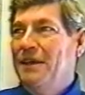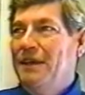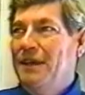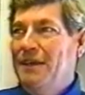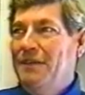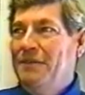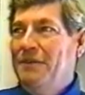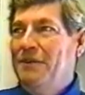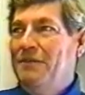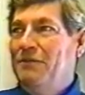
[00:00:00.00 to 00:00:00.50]

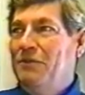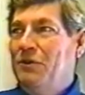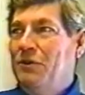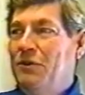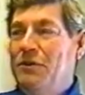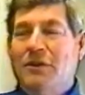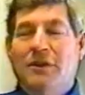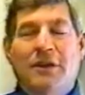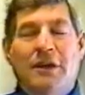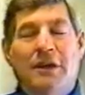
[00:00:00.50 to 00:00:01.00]
can't think of the
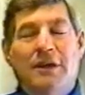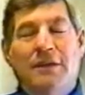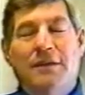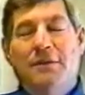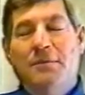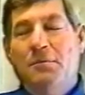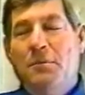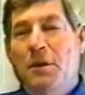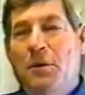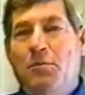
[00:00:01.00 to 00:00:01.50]
coat,
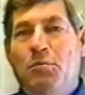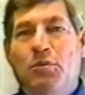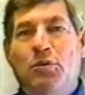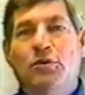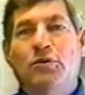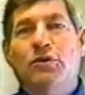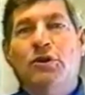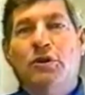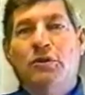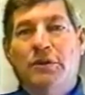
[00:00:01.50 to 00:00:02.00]
a
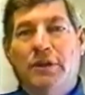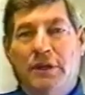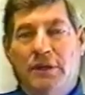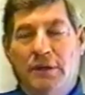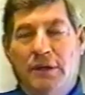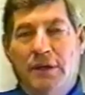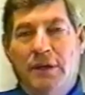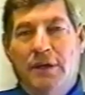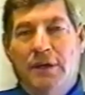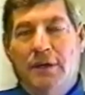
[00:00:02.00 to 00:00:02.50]
blue coating,
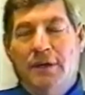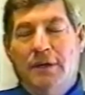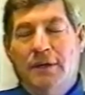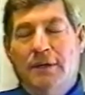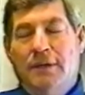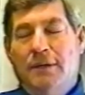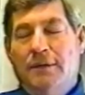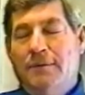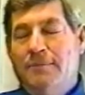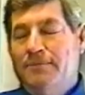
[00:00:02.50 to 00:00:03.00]

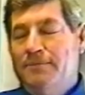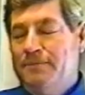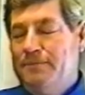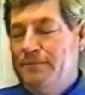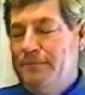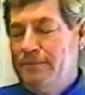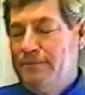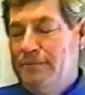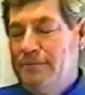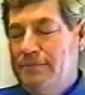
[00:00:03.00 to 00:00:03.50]

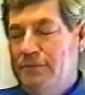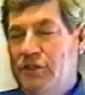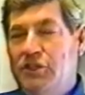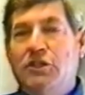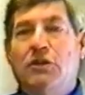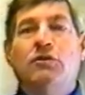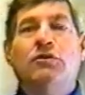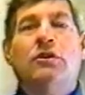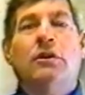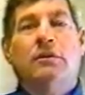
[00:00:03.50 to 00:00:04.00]

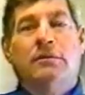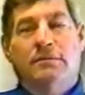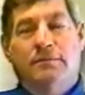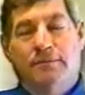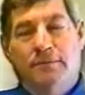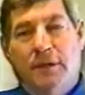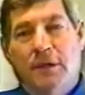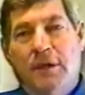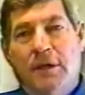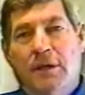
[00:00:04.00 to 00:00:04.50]
gel coat,
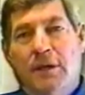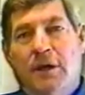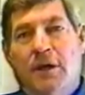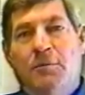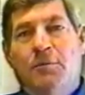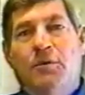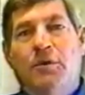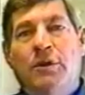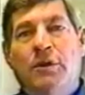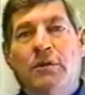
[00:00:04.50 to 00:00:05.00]
a
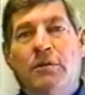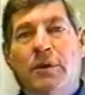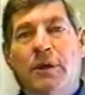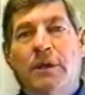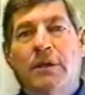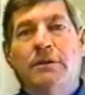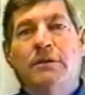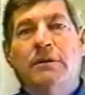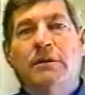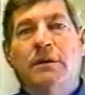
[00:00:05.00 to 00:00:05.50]
marine
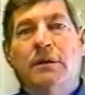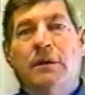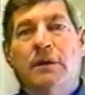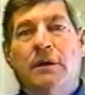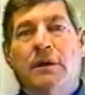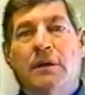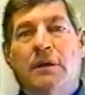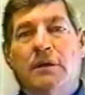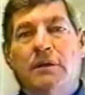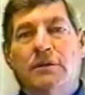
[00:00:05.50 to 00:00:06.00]
grade
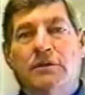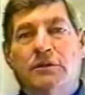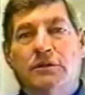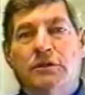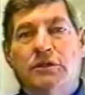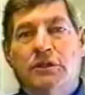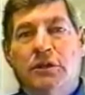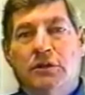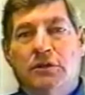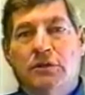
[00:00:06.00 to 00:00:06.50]

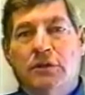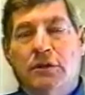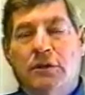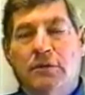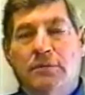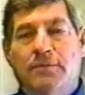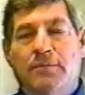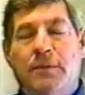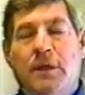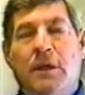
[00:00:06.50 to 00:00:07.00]
gel
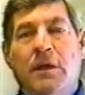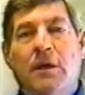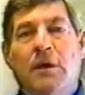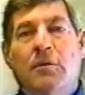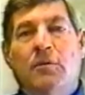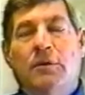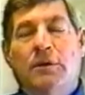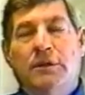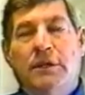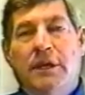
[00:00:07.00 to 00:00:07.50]
coat.
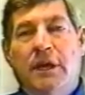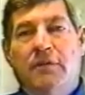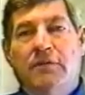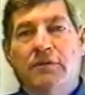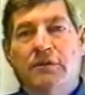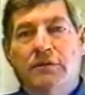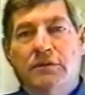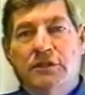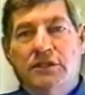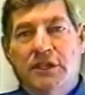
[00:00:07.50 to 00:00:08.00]
What they have
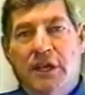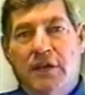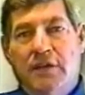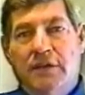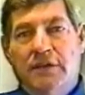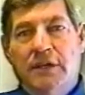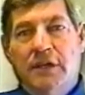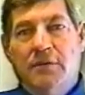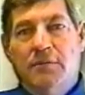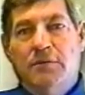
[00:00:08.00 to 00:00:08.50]
to do is sand
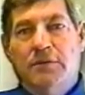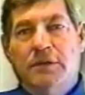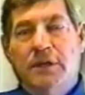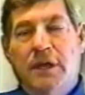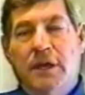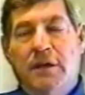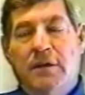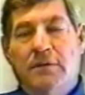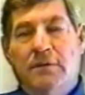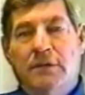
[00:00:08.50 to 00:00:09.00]
the table
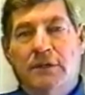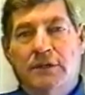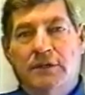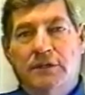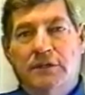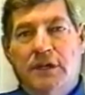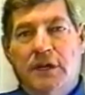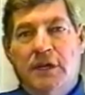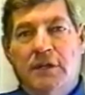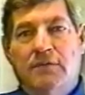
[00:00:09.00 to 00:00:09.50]
down, the
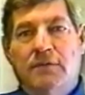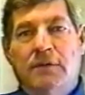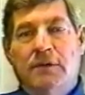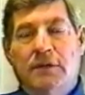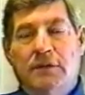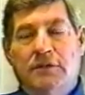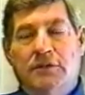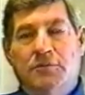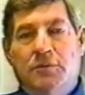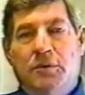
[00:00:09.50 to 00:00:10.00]
inside of it,
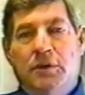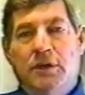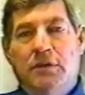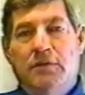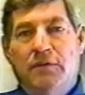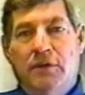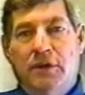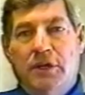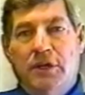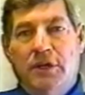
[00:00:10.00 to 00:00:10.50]
and spray it
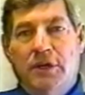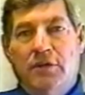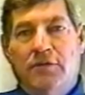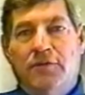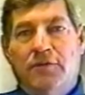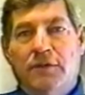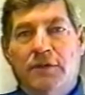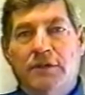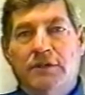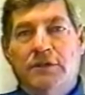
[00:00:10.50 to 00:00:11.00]
very
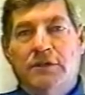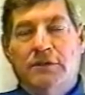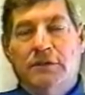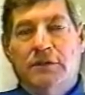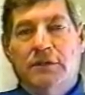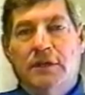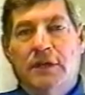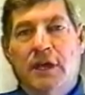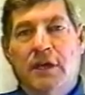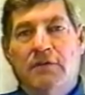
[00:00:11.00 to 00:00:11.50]
carefully so
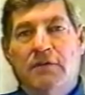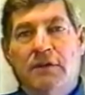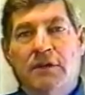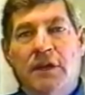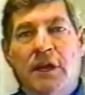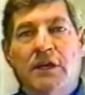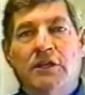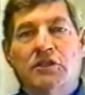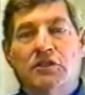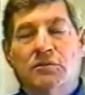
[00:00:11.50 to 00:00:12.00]
that they have a
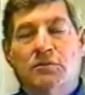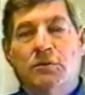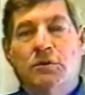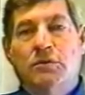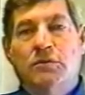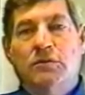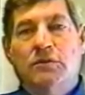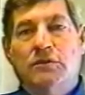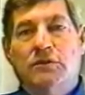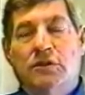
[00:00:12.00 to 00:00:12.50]
nice
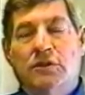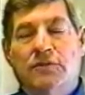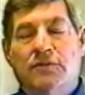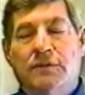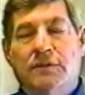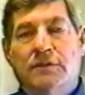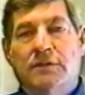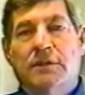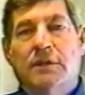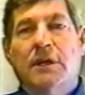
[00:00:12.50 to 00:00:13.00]
smooth
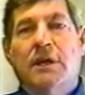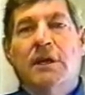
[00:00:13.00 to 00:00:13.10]
surface.